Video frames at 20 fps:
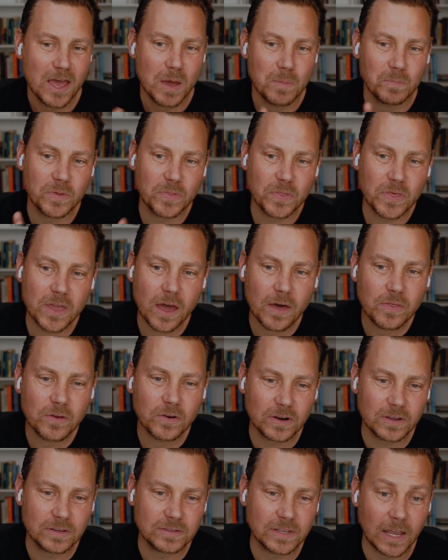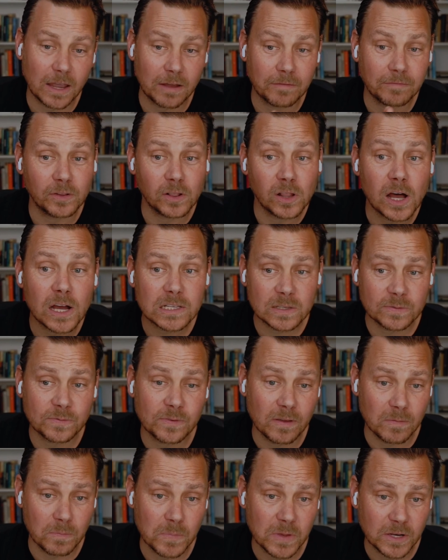But the other is like a
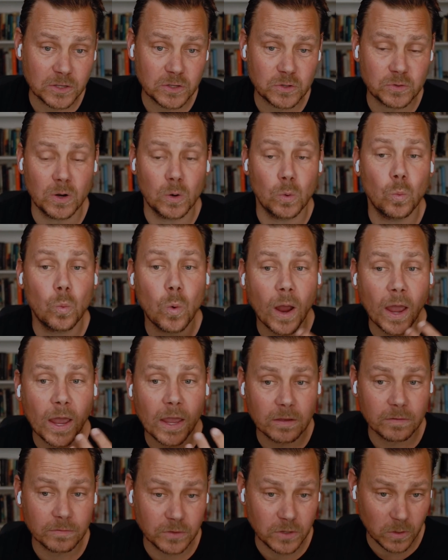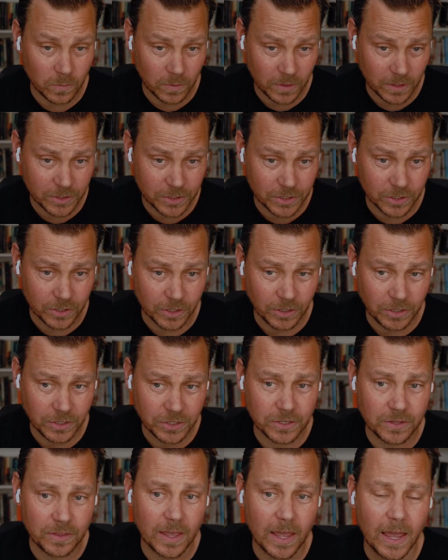philosophy of ministry, a way of doing
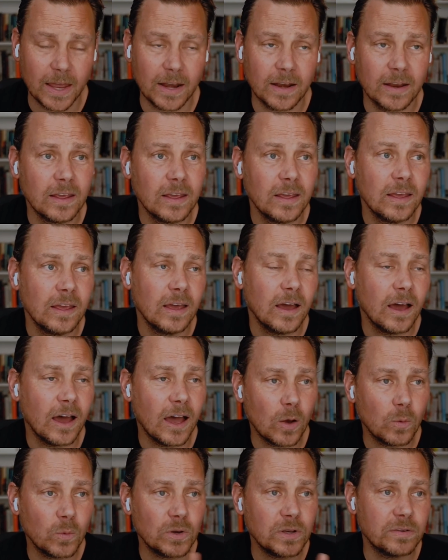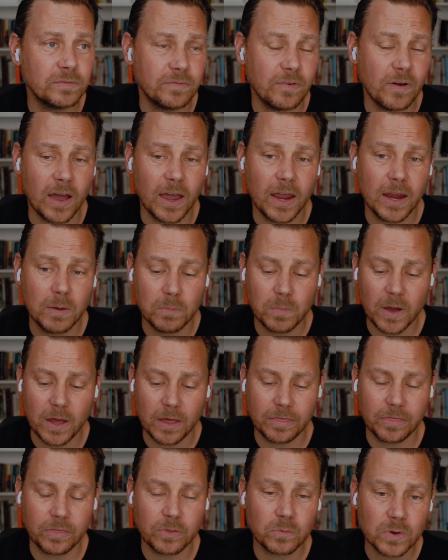church that I would define
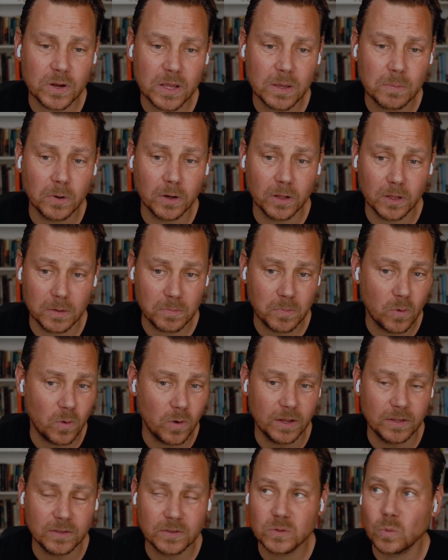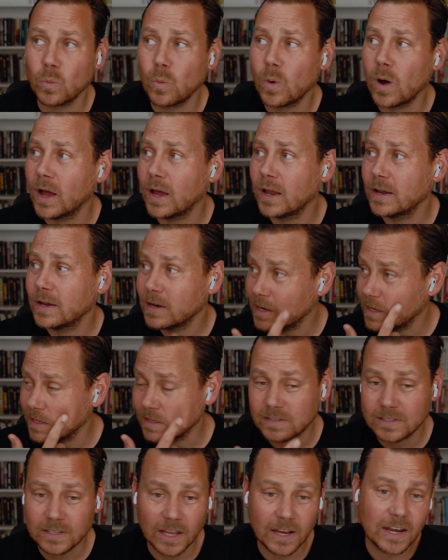by 3 bullet points. 1,
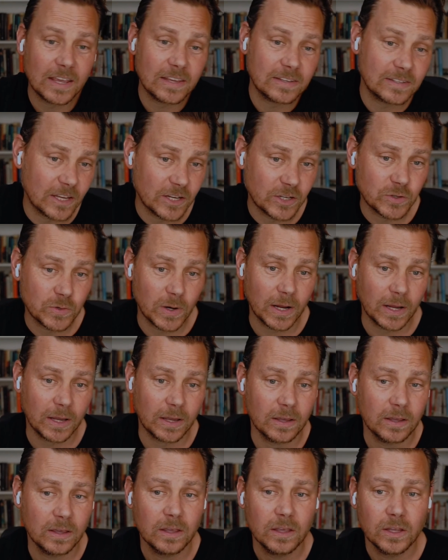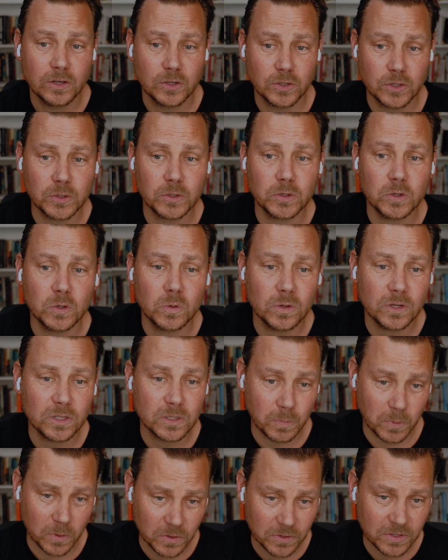it's Sunday centric. 2,
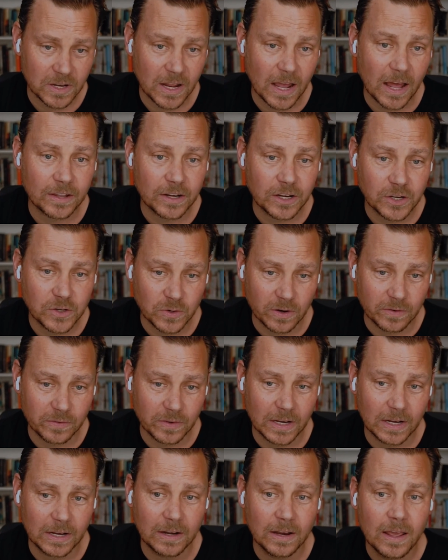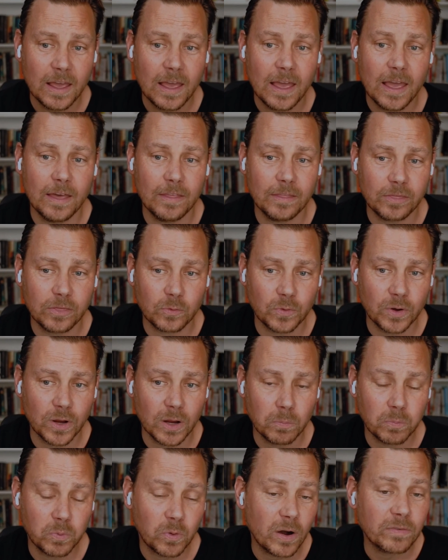it's personality driven. And
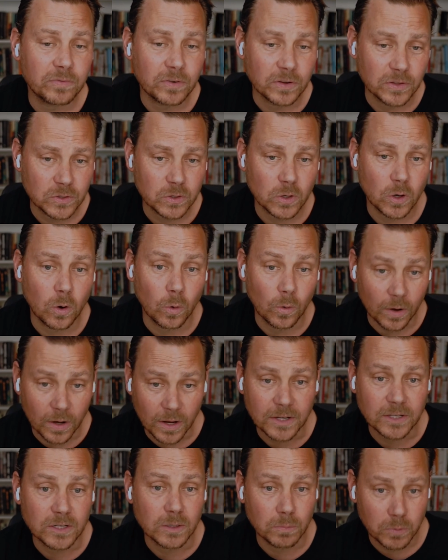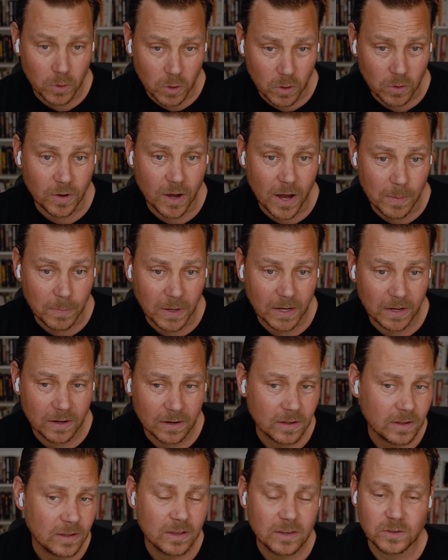3, preference oriented programming.
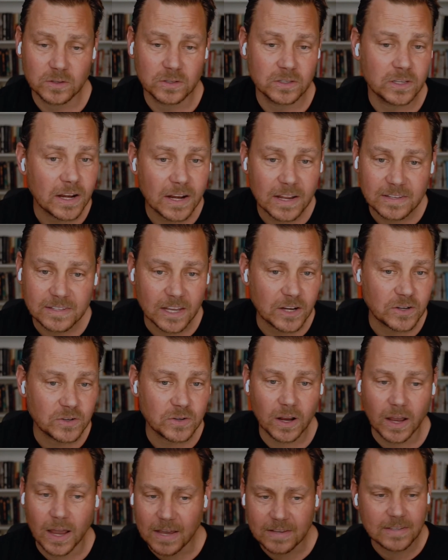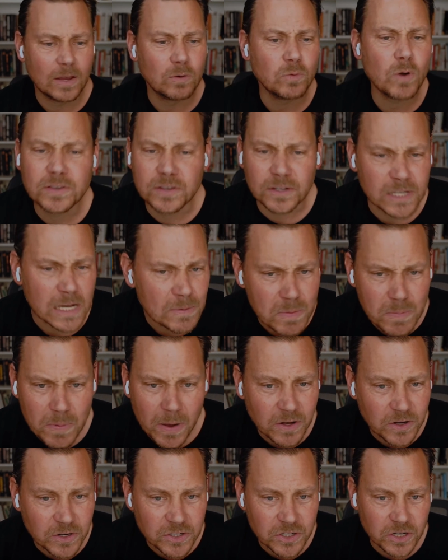So Sunday centric, I say, Russell, tell me
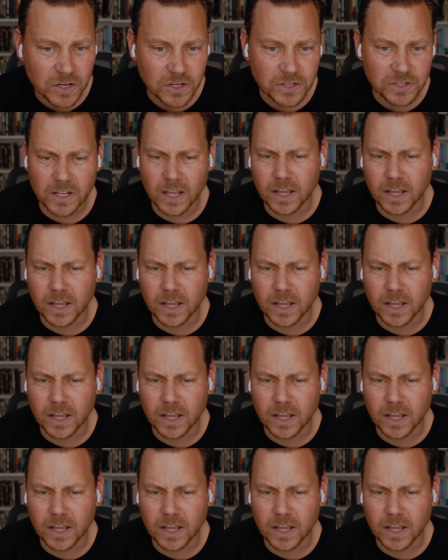about your church. You're